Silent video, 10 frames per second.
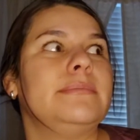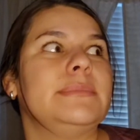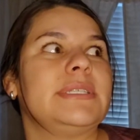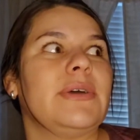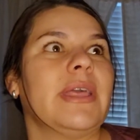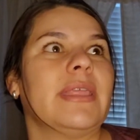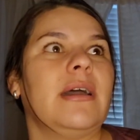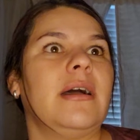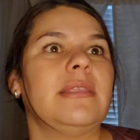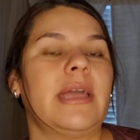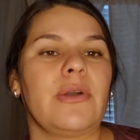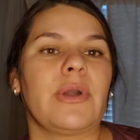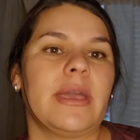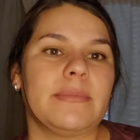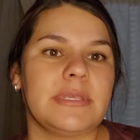So I thought like,
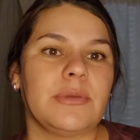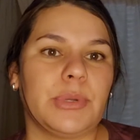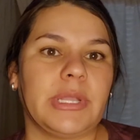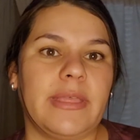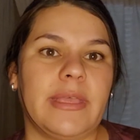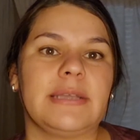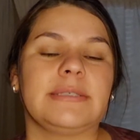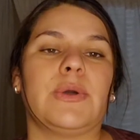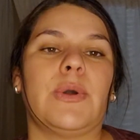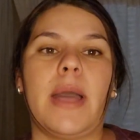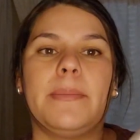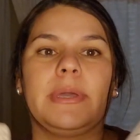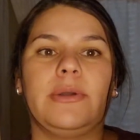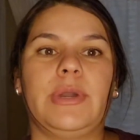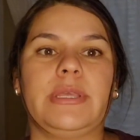okay, I'm still pretty thick, so I'm
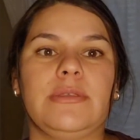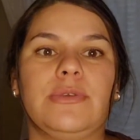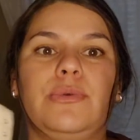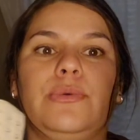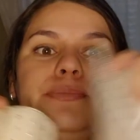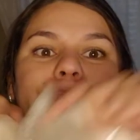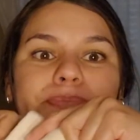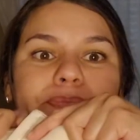going to